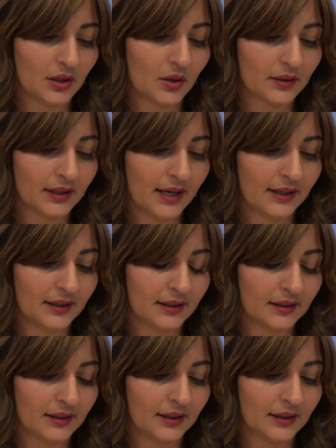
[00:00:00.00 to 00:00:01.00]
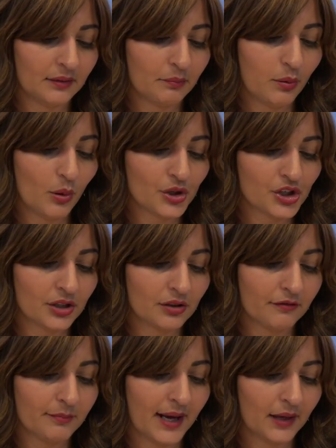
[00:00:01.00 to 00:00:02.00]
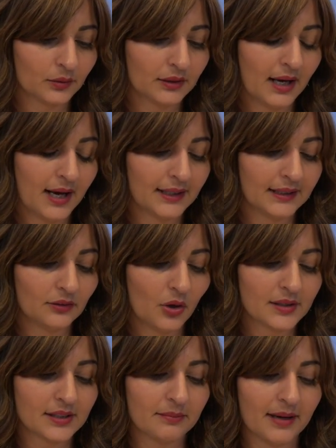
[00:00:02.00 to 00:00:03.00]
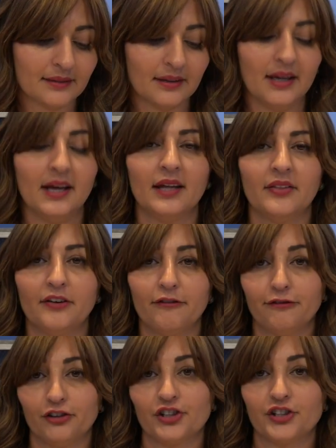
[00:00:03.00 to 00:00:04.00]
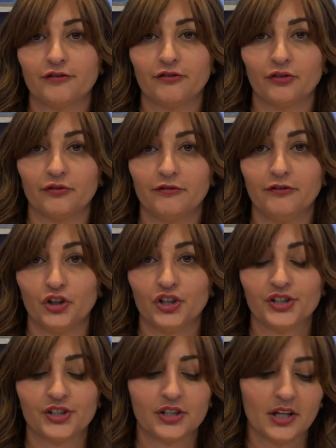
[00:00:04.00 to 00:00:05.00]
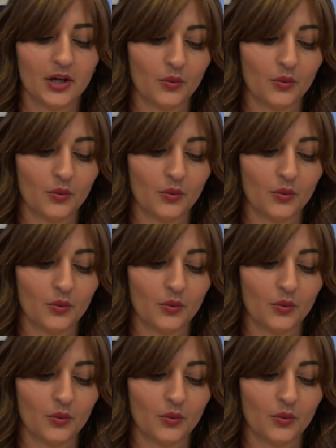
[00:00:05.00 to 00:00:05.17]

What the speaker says: okay, in portion of Behalutcha, and it talks about the first verse,